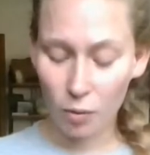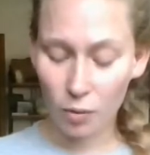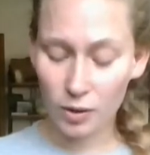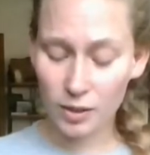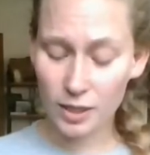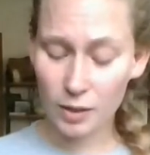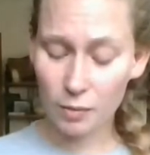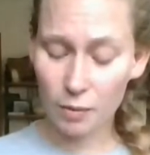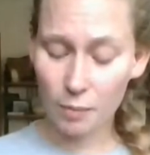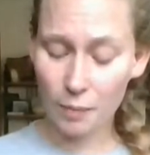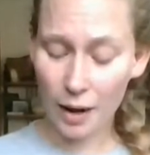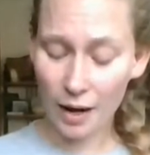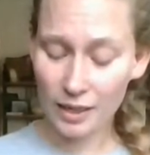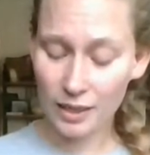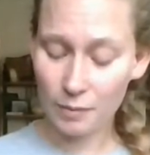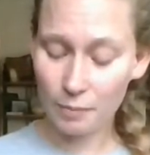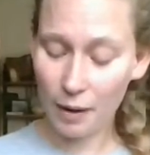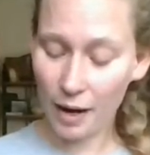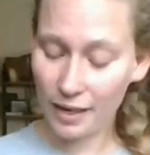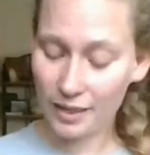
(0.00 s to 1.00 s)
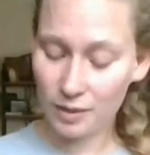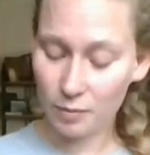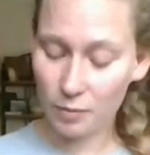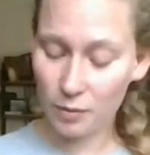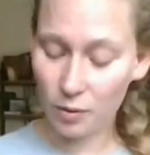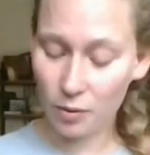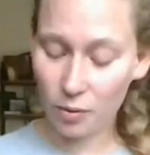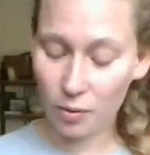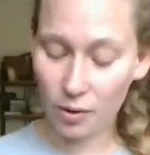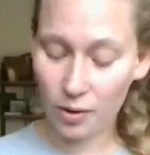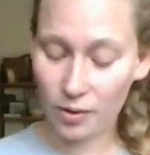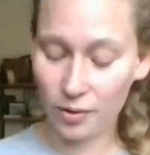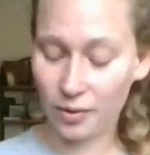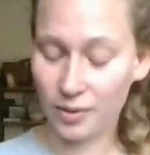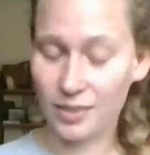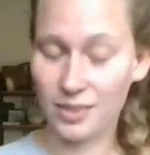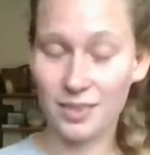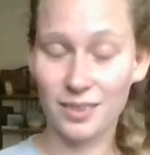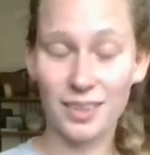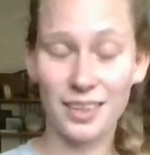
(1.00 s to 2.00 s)
or doubled back to pass him in the
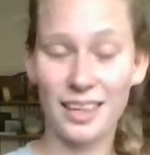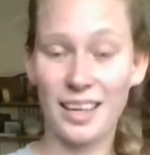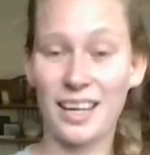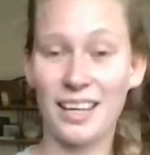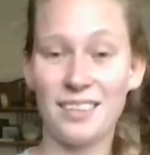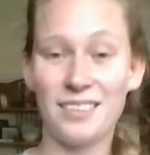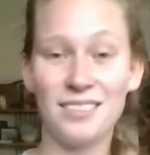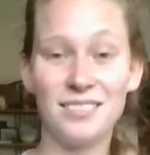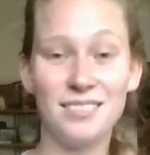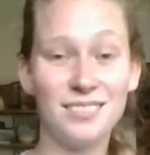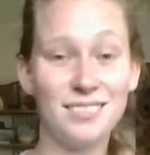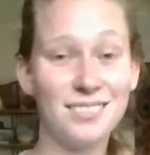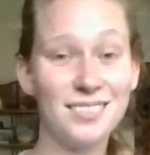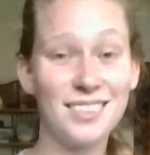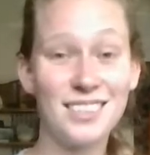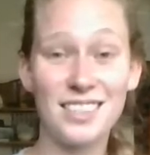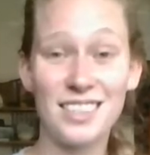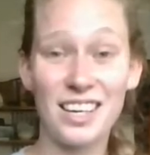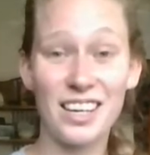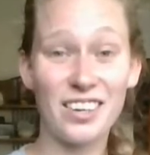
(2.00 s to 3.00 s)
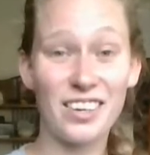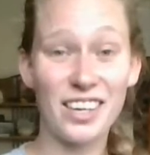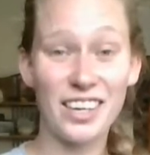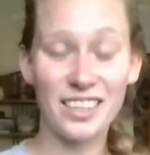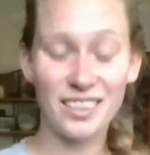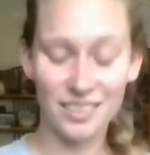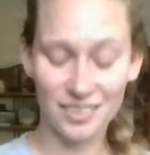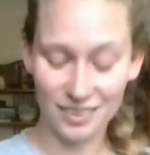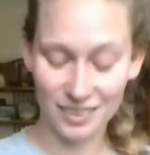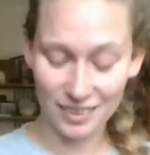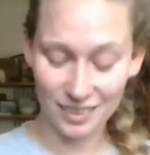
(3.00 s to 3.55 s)
corridors again, staring.